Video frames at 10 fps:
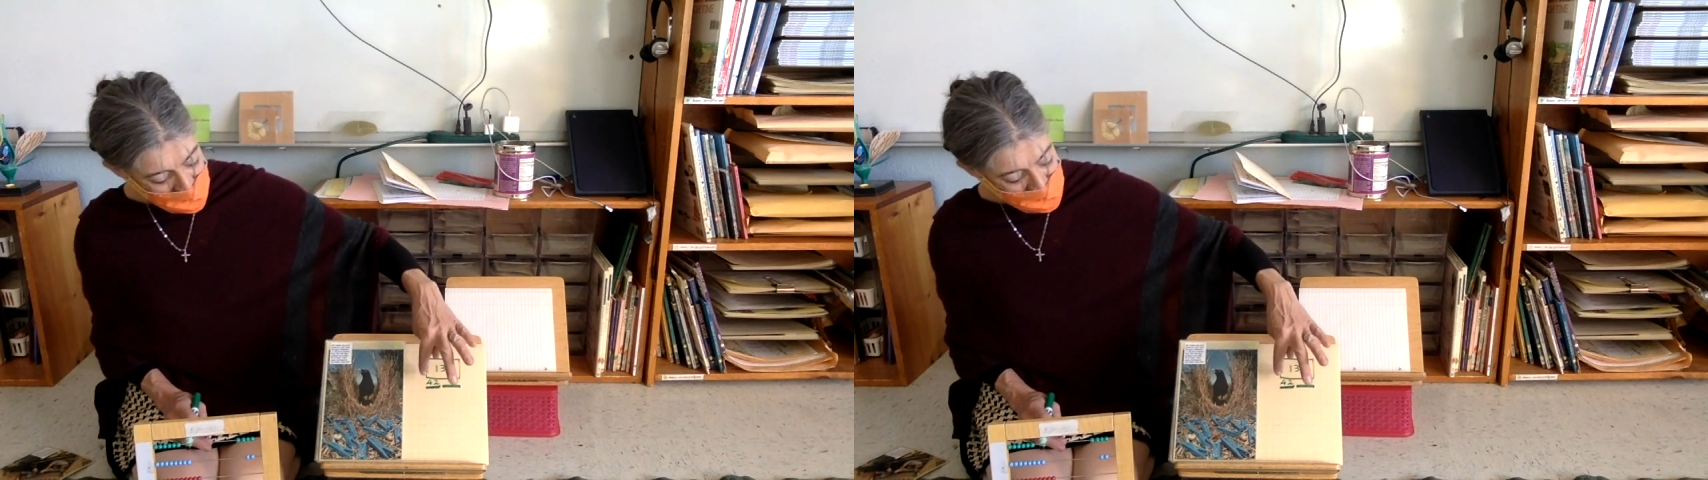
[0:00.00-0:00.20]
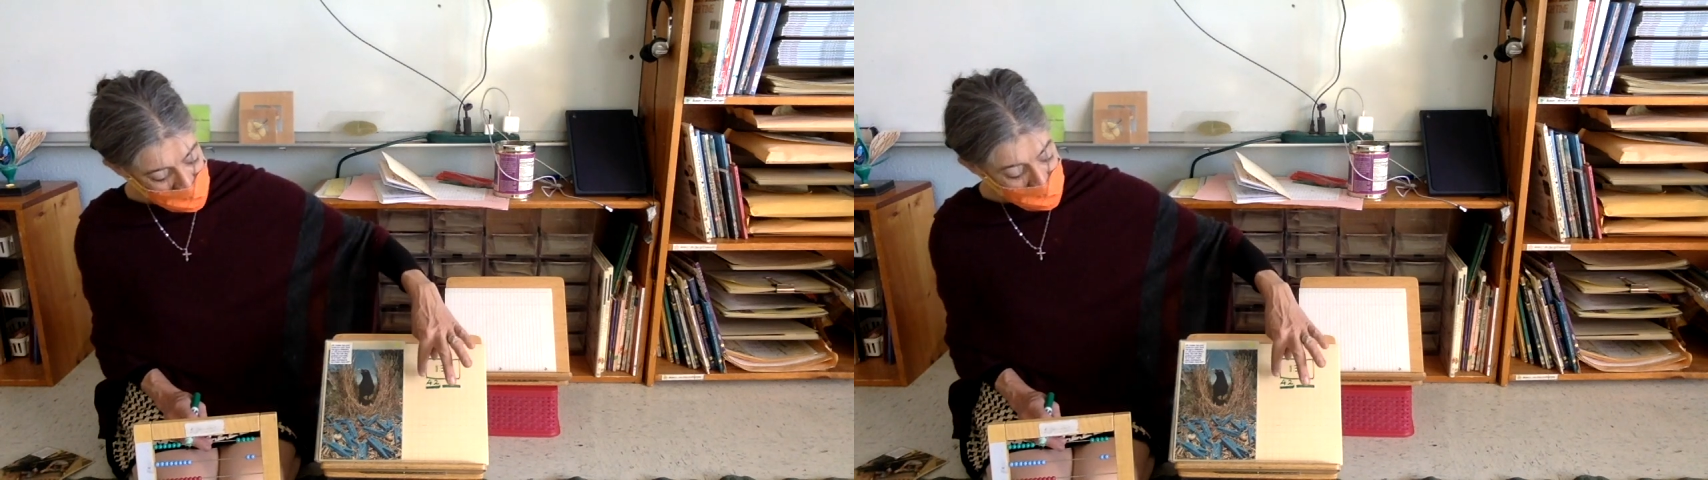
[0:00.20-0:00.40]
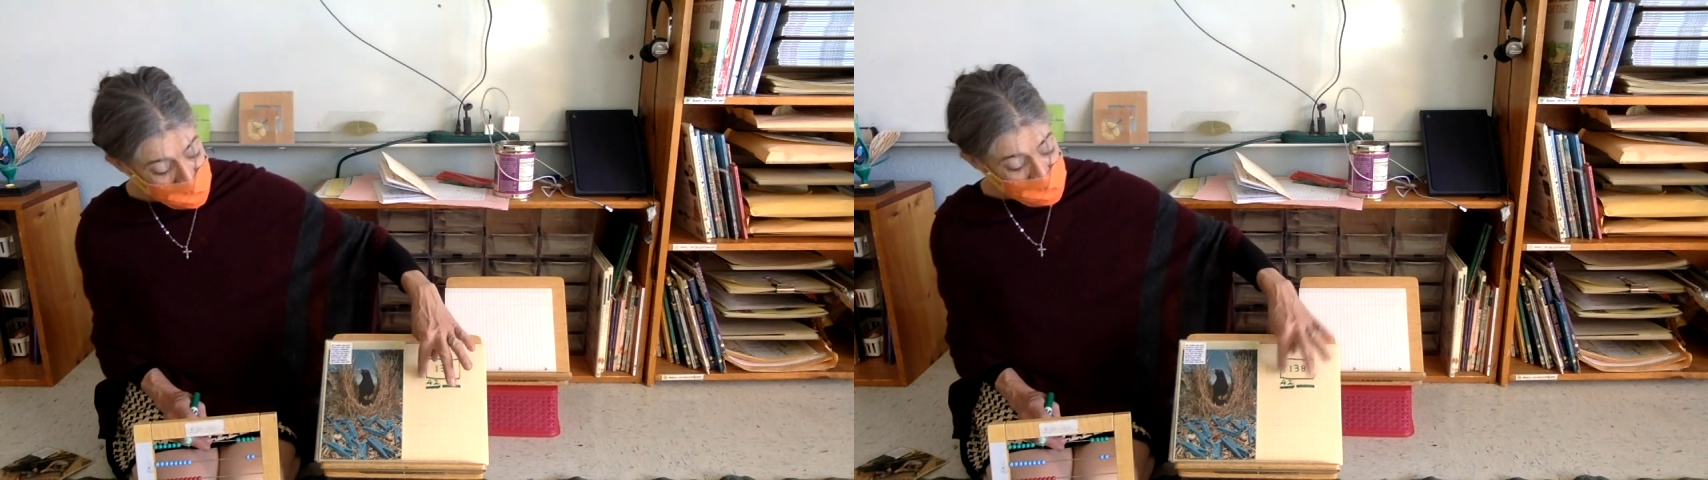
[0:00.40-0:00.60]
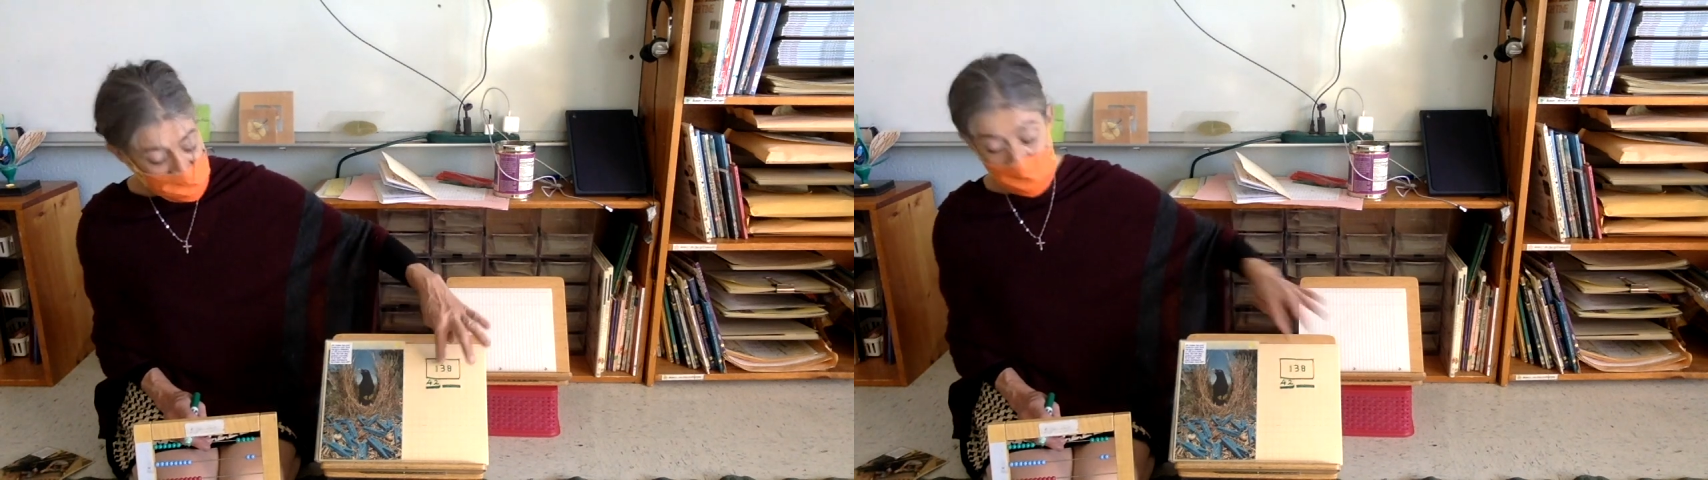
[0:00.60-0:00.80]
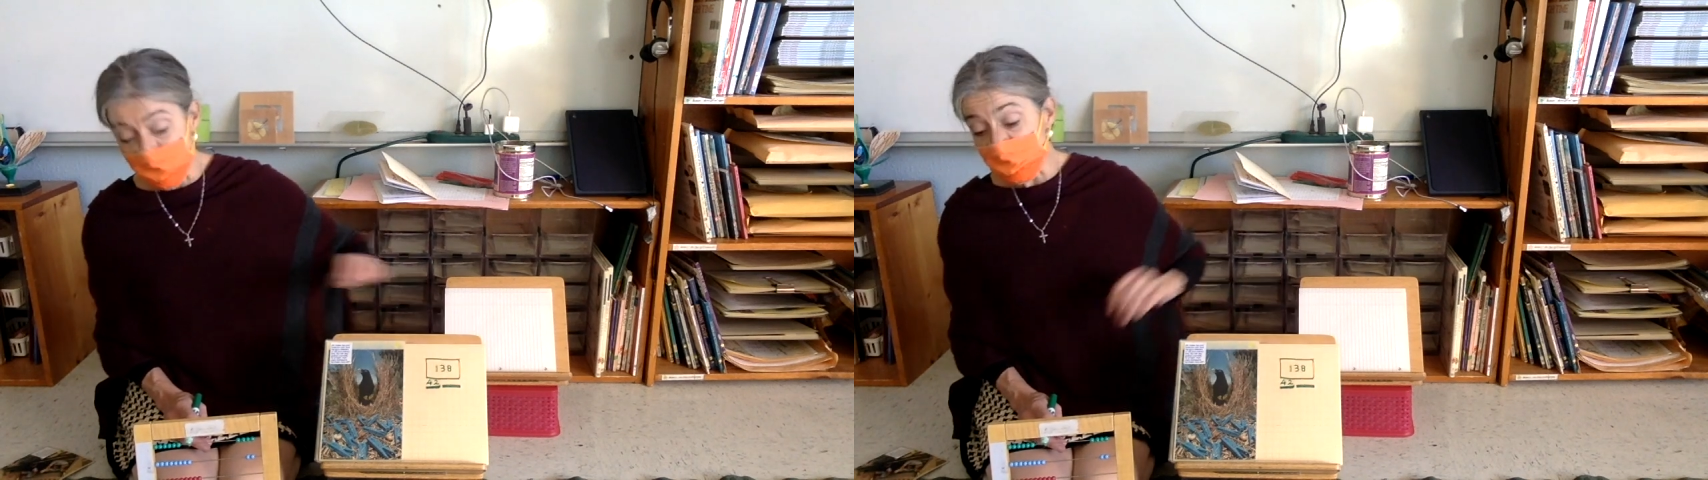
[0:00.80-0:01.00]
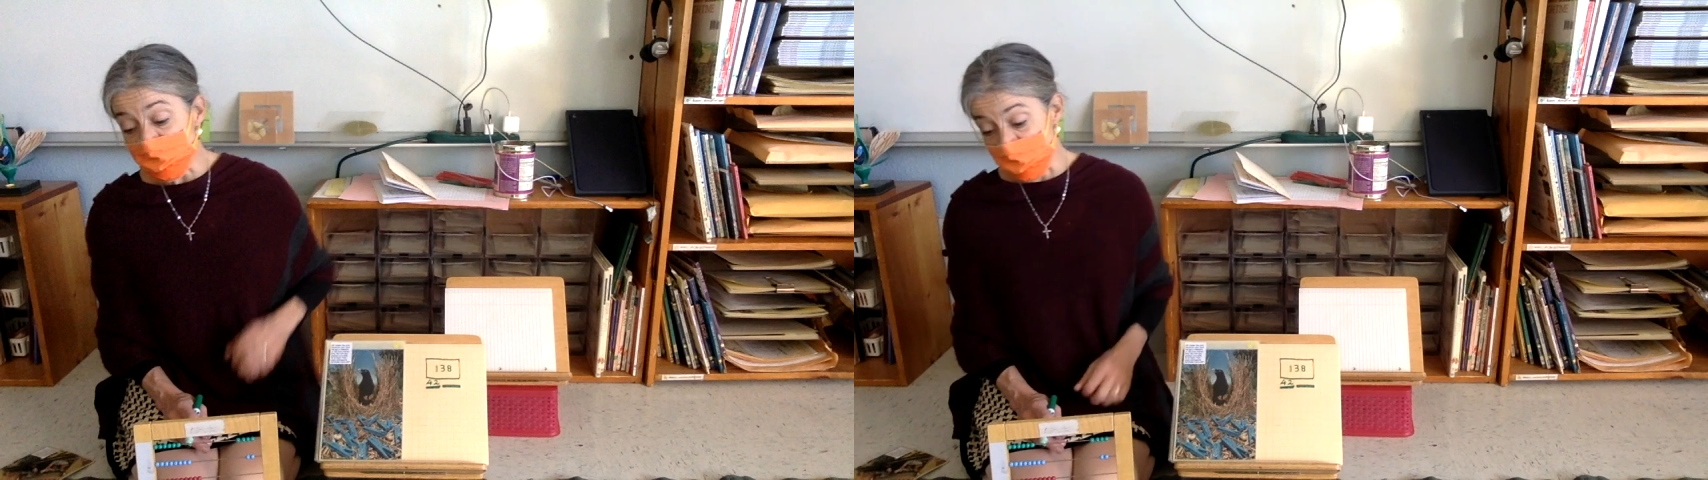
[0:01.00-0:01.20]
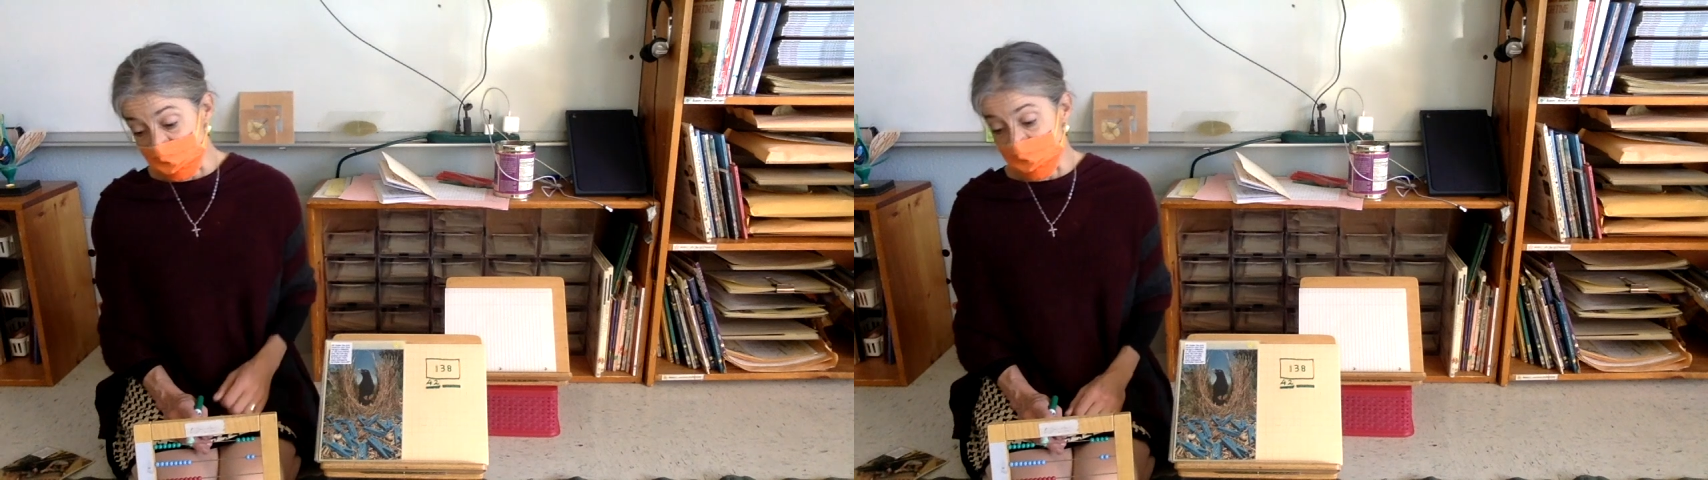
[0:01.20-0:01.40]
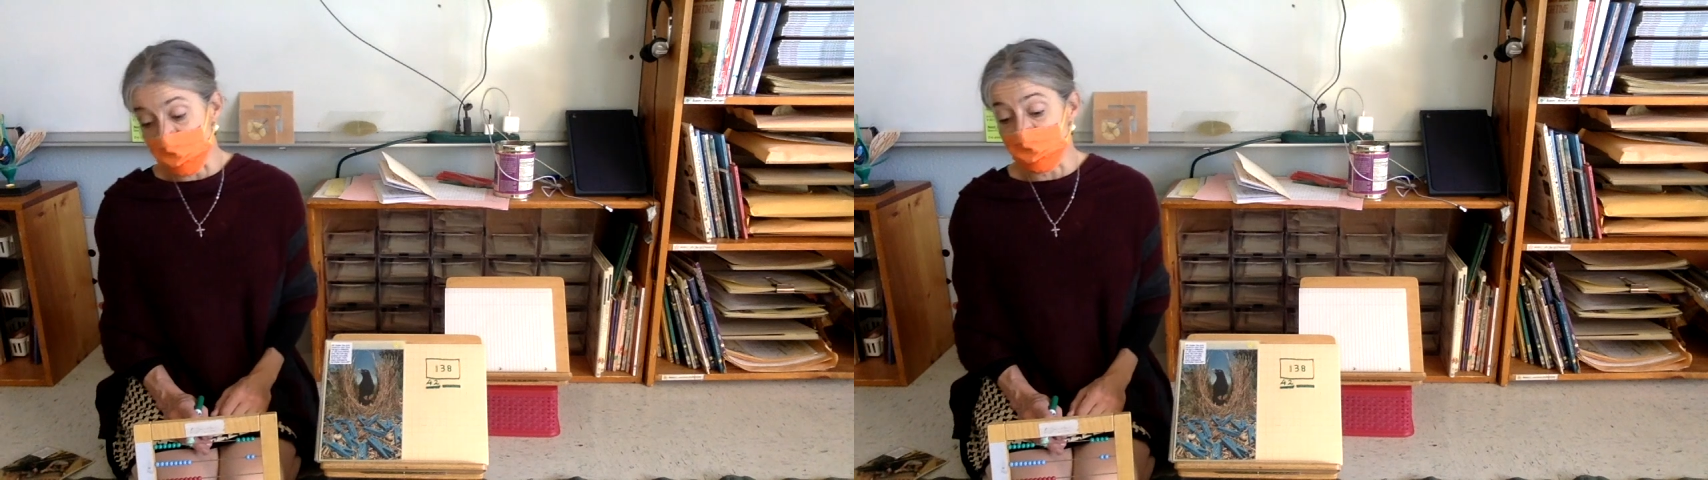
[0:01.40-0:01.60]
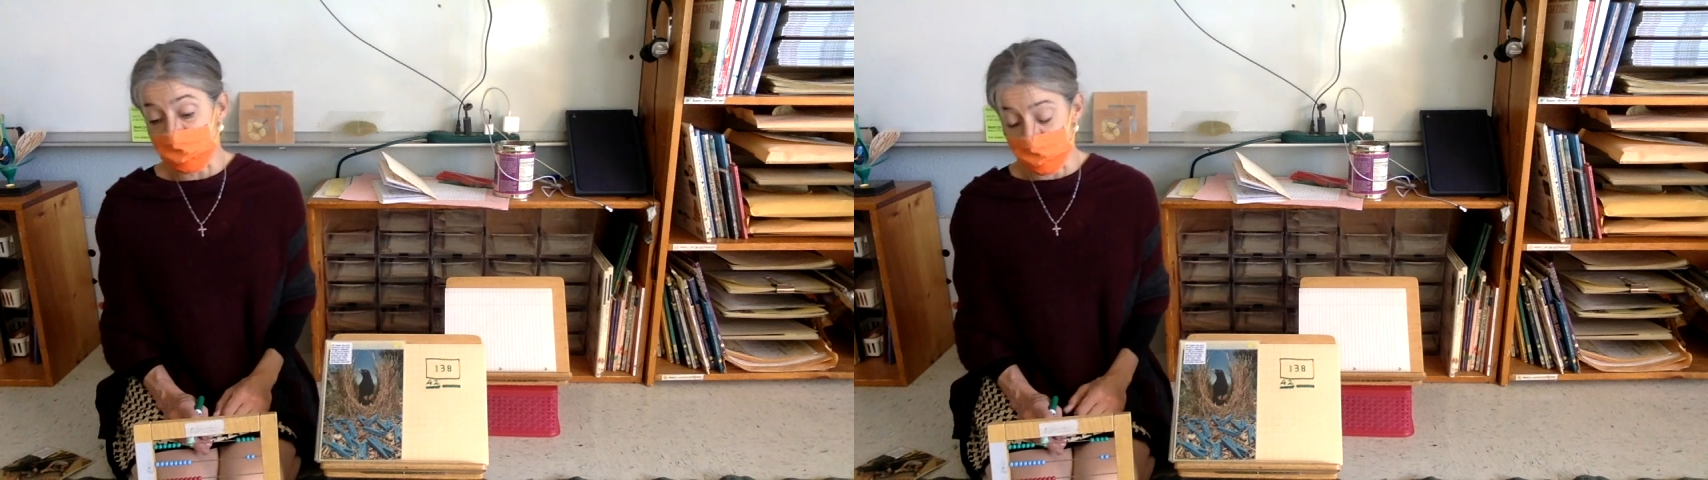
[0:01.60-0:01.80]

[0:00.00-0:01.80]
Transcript: So this time it does